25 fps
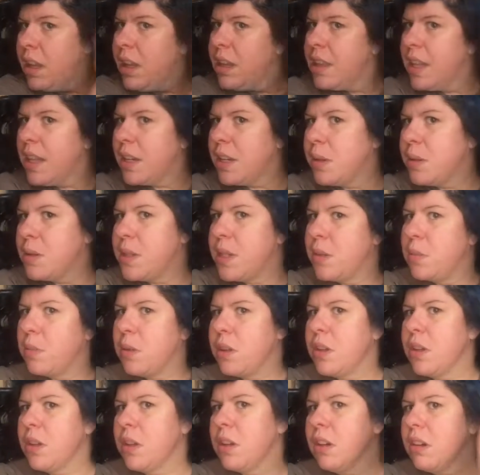than you did
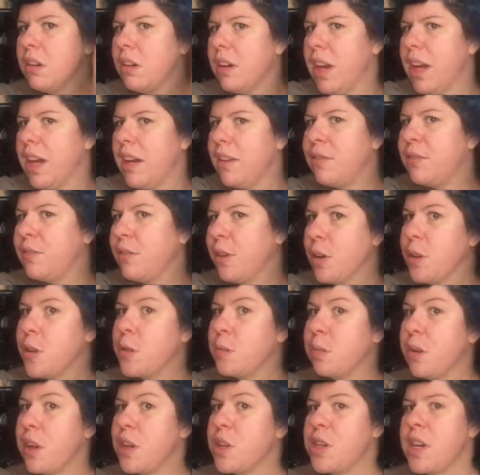with your first
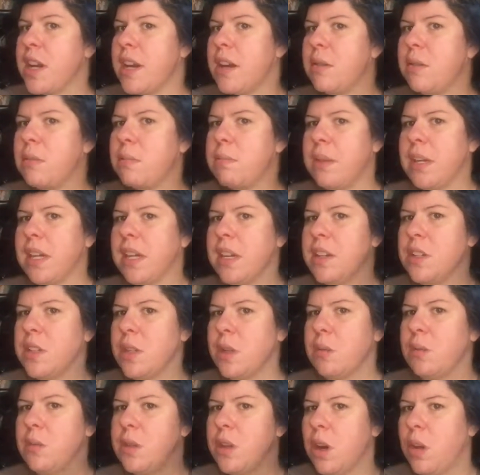brush out, because
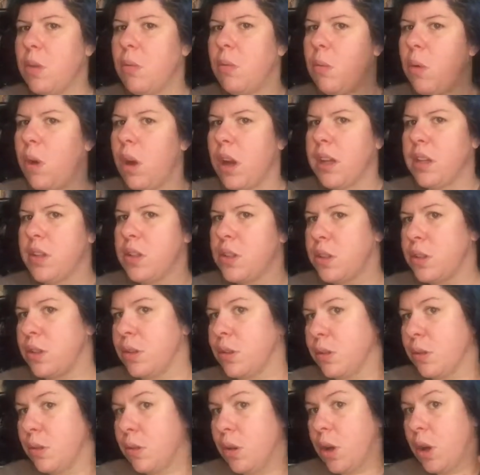you don't want
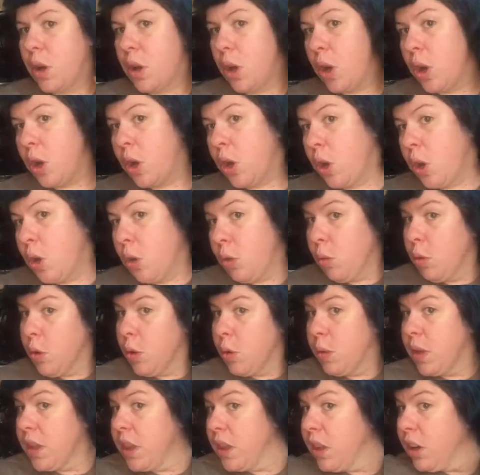to
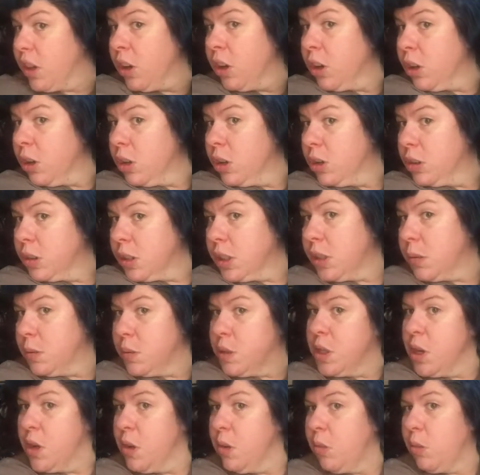ruin the curl. You
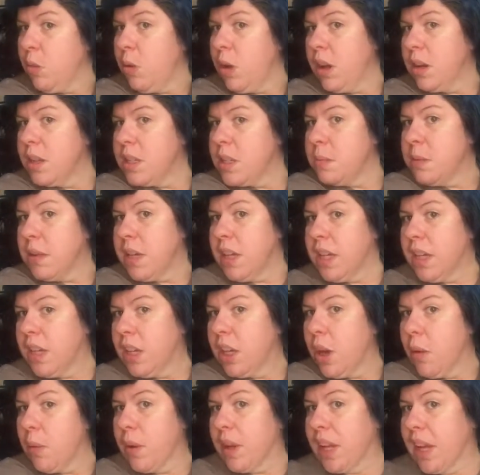don't want to be
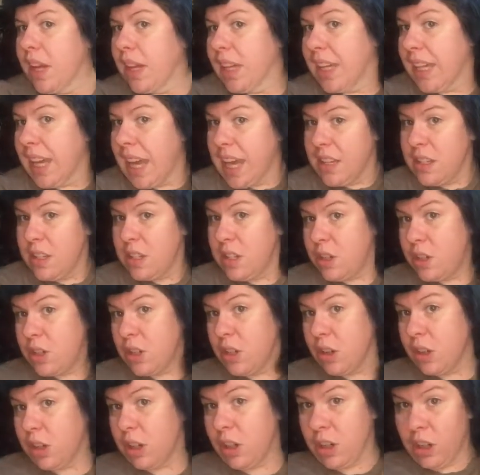going against
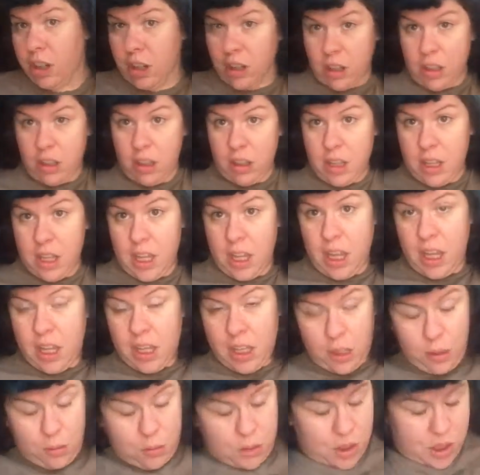your curl.
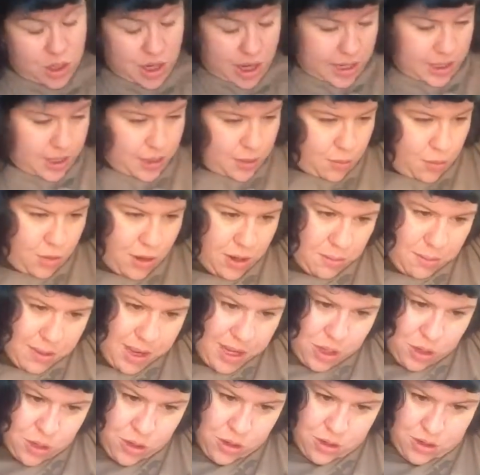You just want to
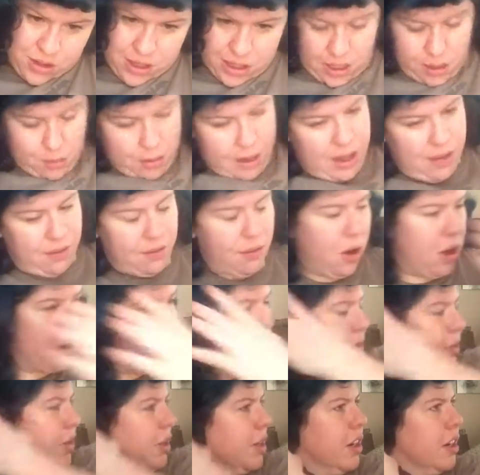make sure that you have all
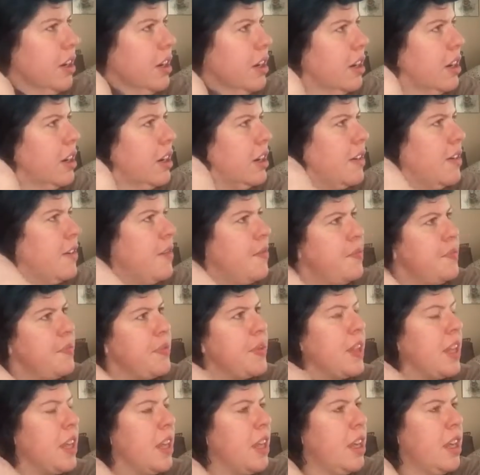of your
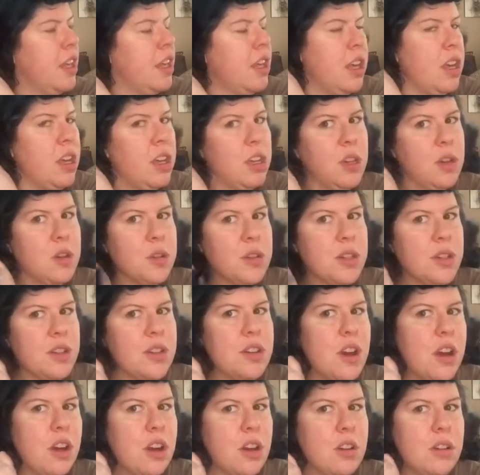
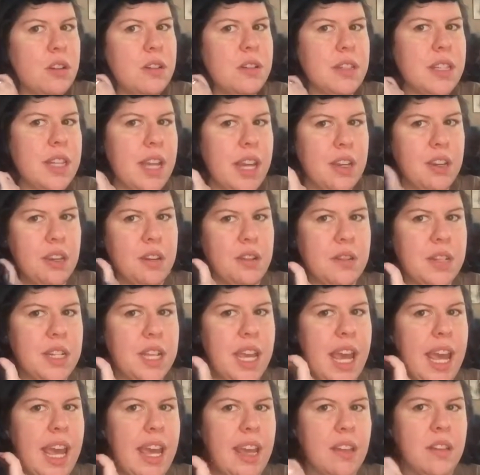snarls and your
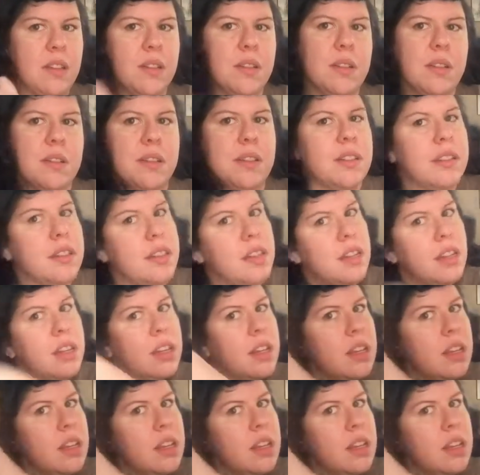tangles